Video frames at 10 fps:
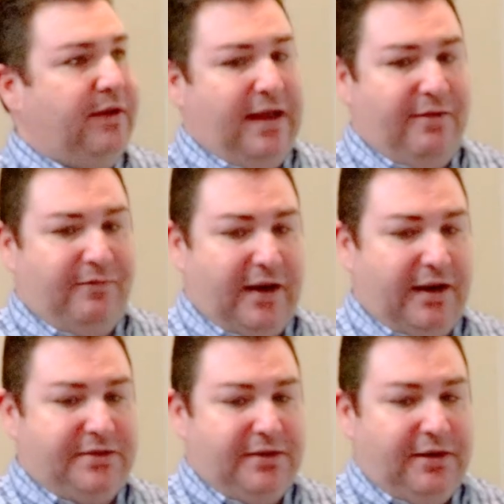in that
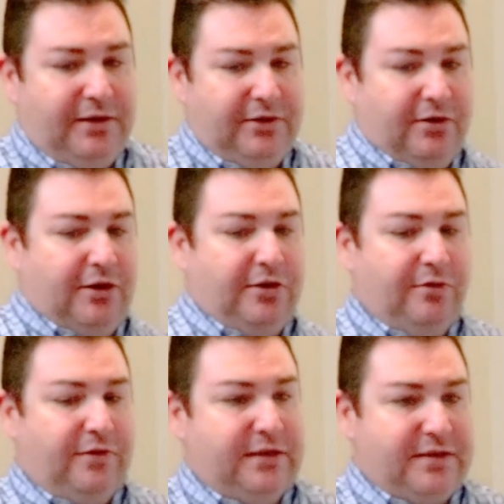phase, you're going to
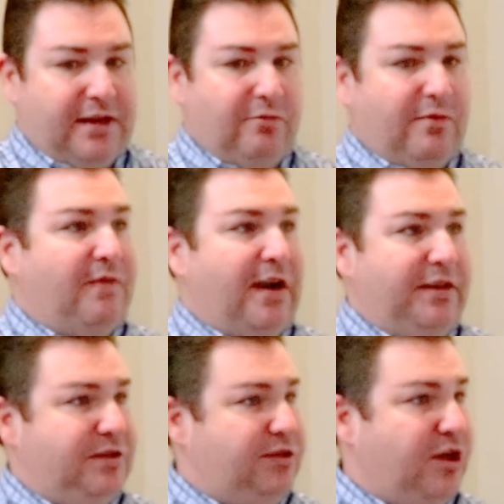do things like
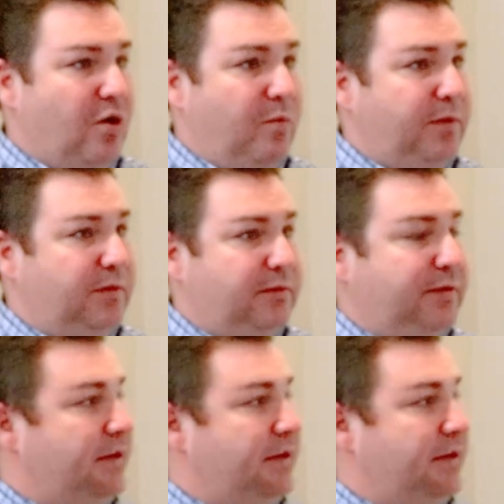refine the scope